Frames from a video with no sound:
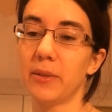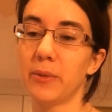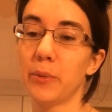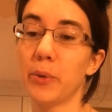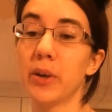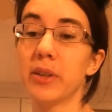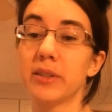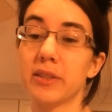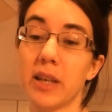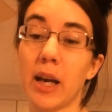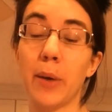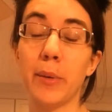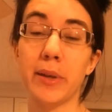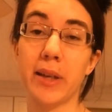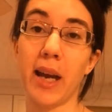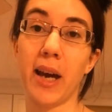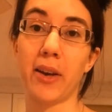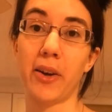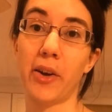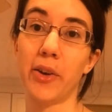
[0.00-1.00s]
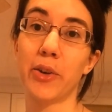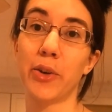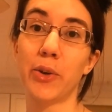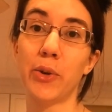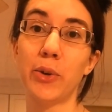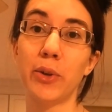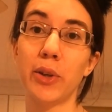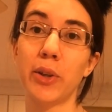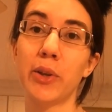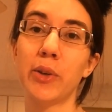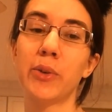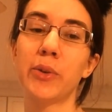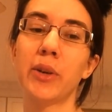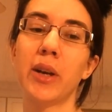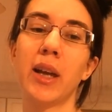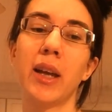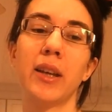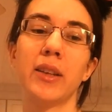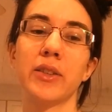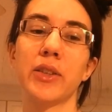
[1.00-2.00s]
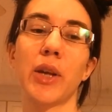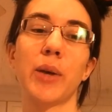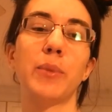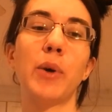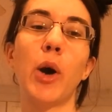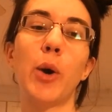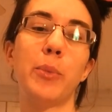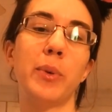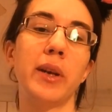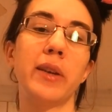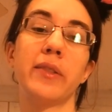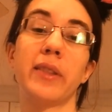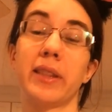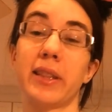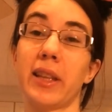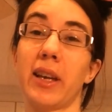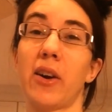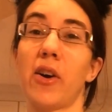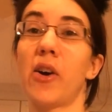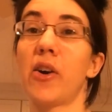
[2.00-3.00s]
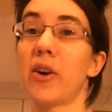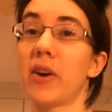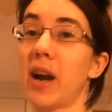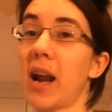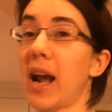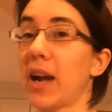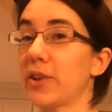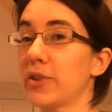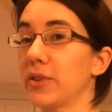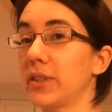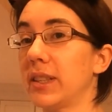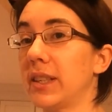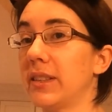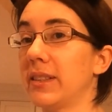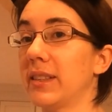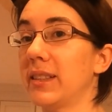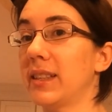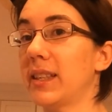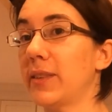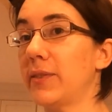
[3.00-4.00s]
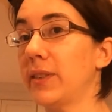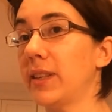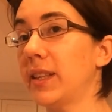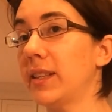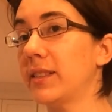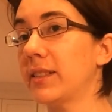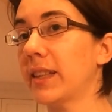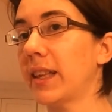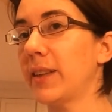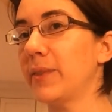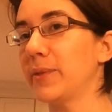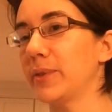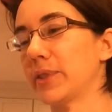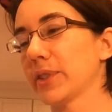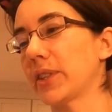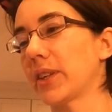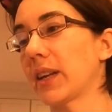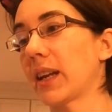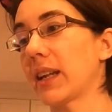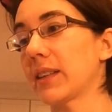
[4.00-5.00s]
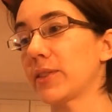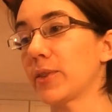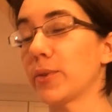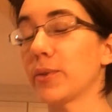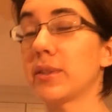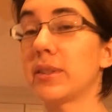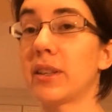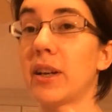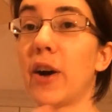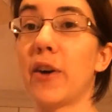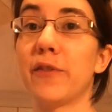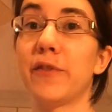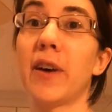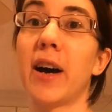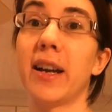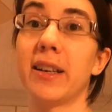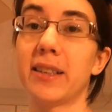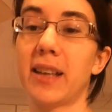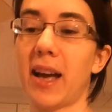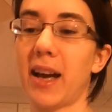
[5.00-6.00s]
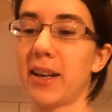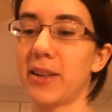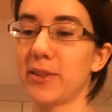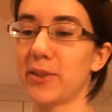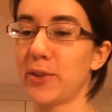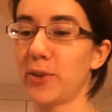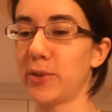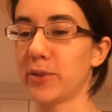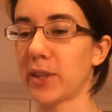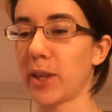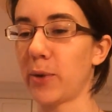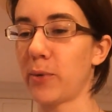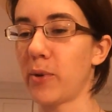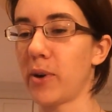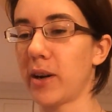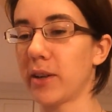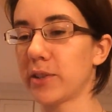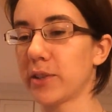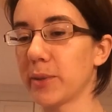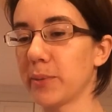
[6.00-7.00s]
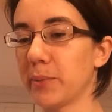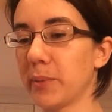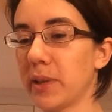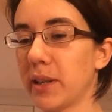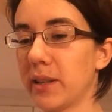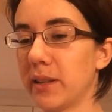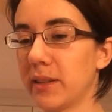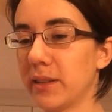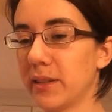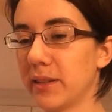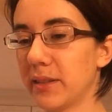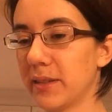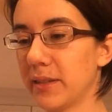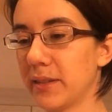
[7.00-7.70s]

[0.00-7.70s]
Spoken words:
ones coming out on Hulu, so I'm hoping that they are actually in the DVD set, which I guess I'll find out as soon as I watch them, but